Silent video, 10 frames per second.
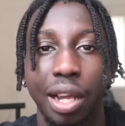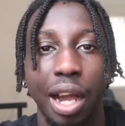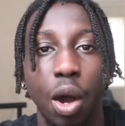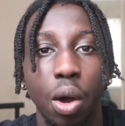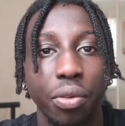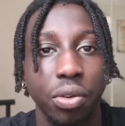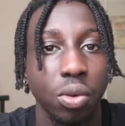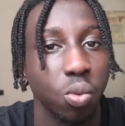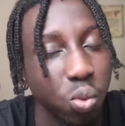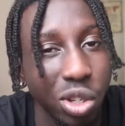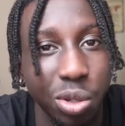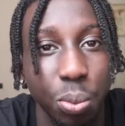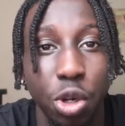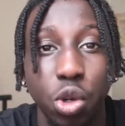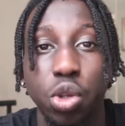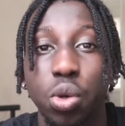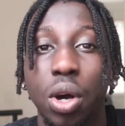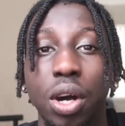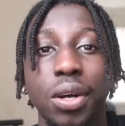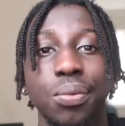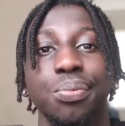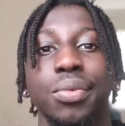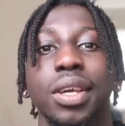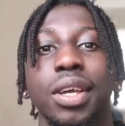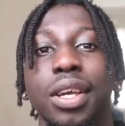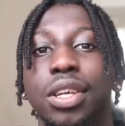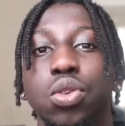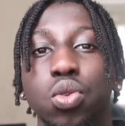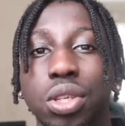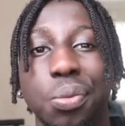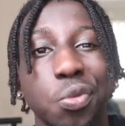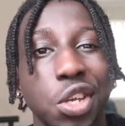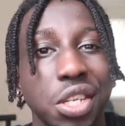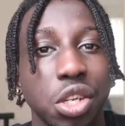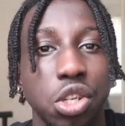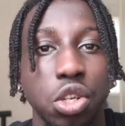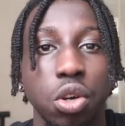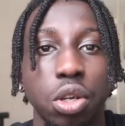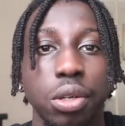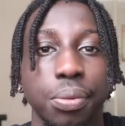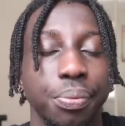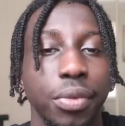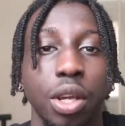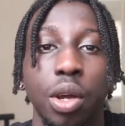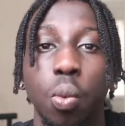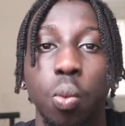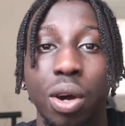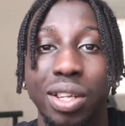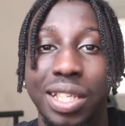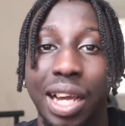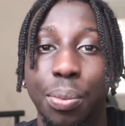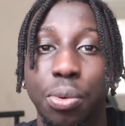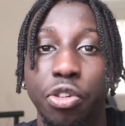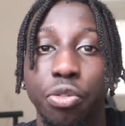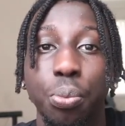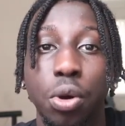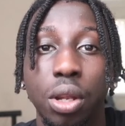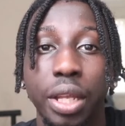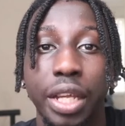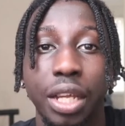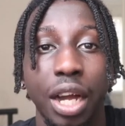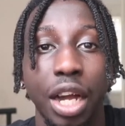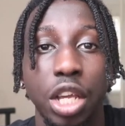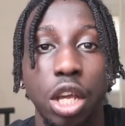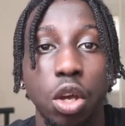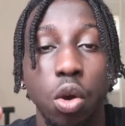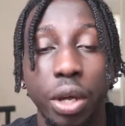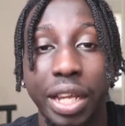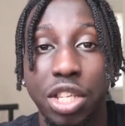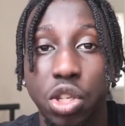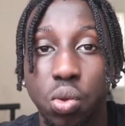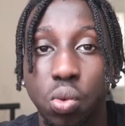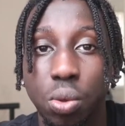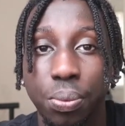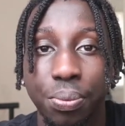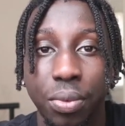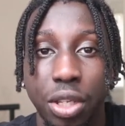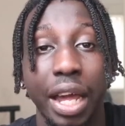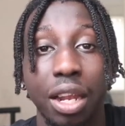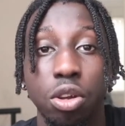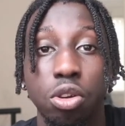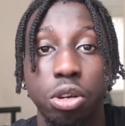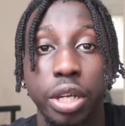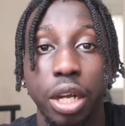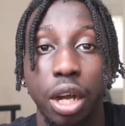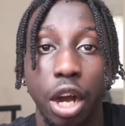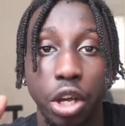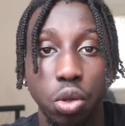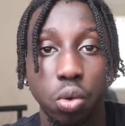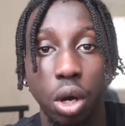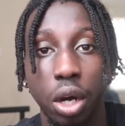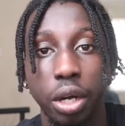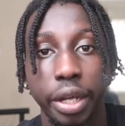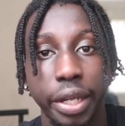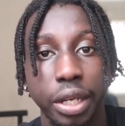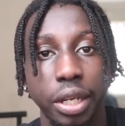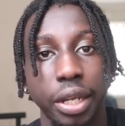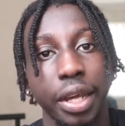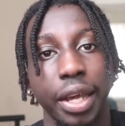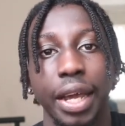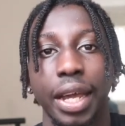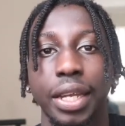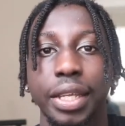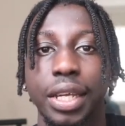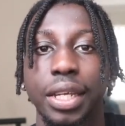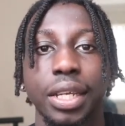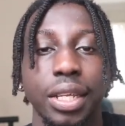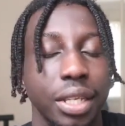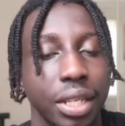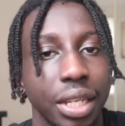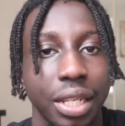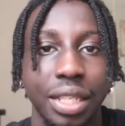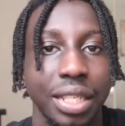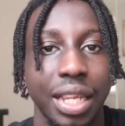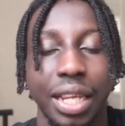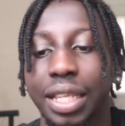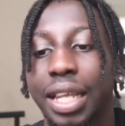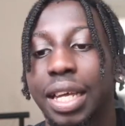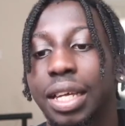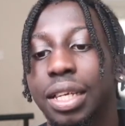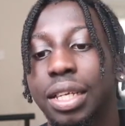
However, which model you are, do some research on what type of modeling are you going into, category are you are in, and yeah, just like that.